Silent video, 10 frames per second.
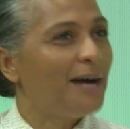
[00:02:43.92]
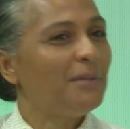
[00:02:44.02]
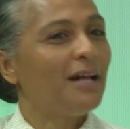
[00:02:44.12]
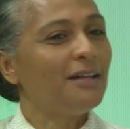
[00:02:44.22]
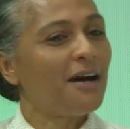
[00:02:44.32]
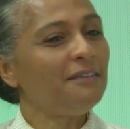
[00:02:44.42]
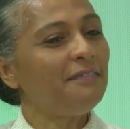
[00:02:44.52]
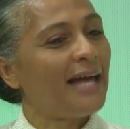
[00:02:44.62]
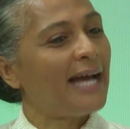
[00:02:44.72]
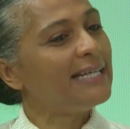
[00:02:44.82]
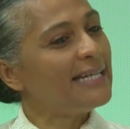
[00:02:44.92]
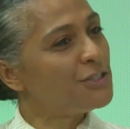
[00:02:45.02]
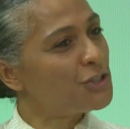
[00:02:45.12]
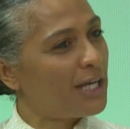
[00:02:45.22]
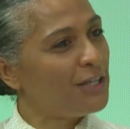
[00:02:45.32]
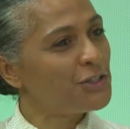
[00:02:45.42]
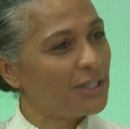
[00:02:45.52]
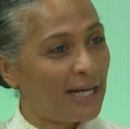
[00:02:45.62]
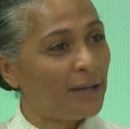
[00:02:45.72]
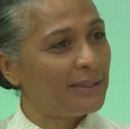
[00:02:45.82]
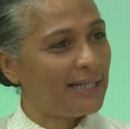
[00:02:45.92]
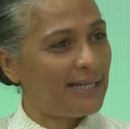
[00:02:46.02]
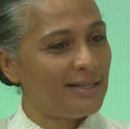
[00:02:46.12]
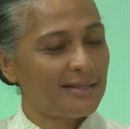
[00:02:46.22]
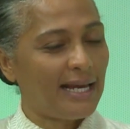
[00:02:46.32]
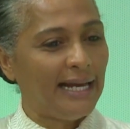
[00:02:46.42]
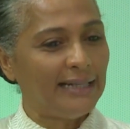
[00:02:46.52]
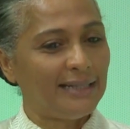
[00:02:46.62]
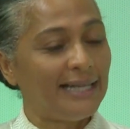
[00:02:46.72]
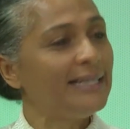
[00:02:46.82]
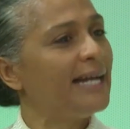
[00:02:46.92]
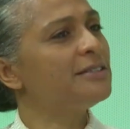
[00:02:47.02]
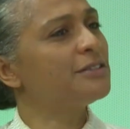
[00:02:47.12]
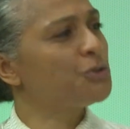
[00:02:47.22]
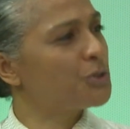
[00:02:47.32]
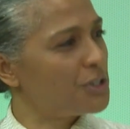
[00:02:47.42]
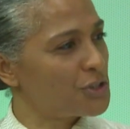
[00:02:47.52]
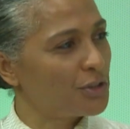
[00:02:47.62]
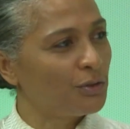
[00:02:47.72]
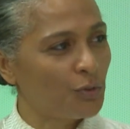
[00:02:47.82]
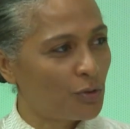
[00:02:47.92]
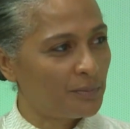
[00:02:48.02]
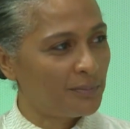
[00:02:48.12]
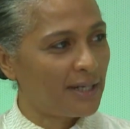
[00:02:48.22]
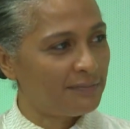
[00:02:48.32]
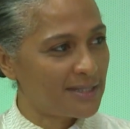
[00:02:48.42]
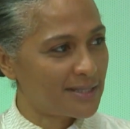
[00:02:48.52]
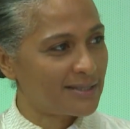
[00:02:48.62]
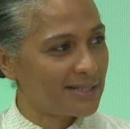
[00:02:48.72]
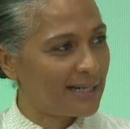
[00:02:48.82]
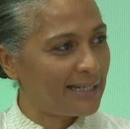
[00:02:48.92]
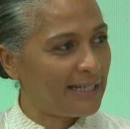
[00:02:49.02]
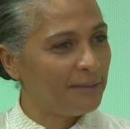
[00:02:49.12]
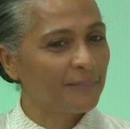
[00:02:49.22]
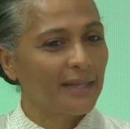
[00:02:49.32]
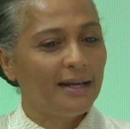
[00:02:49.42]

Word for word: um, a lot of that is changing nowadays and against the traditional norm of the society.